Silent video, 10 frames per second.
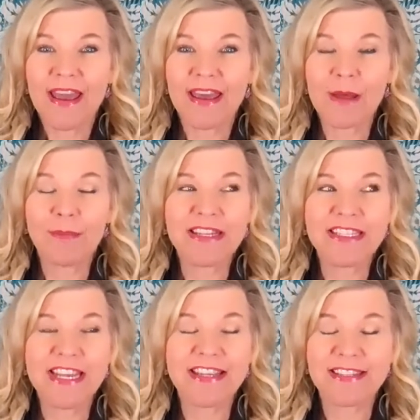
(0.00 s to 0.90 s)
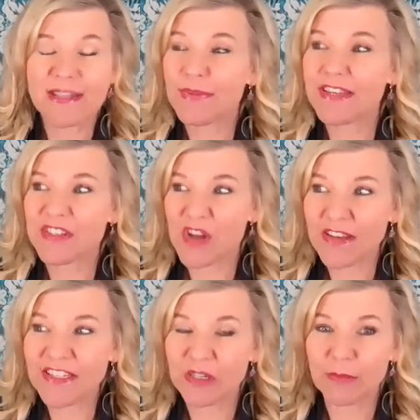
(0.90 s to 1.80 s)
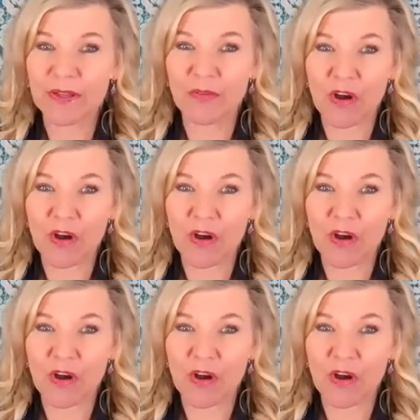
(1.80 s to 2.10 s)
And I'm not saying that something is not terribly